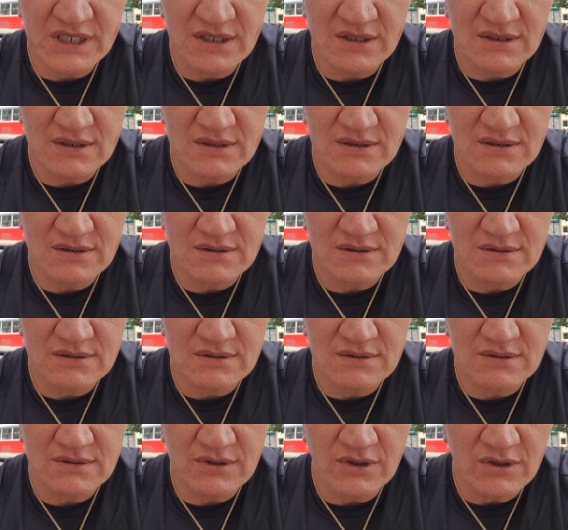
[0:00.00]
out
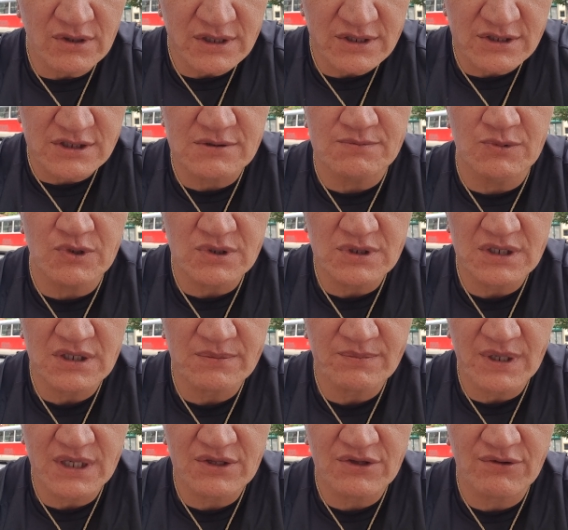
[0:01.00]
early this morning
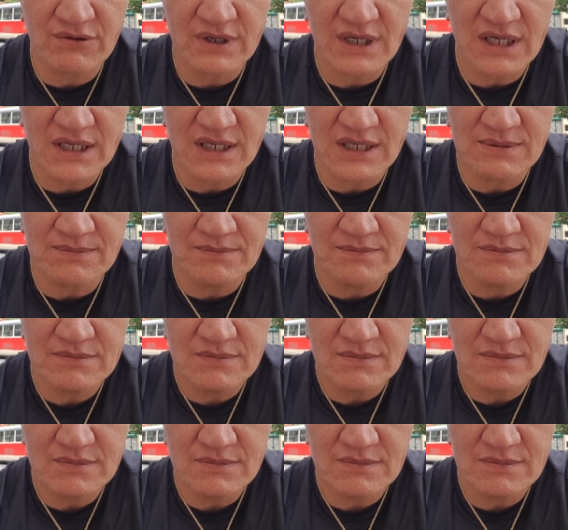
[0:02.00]
about 3 a.m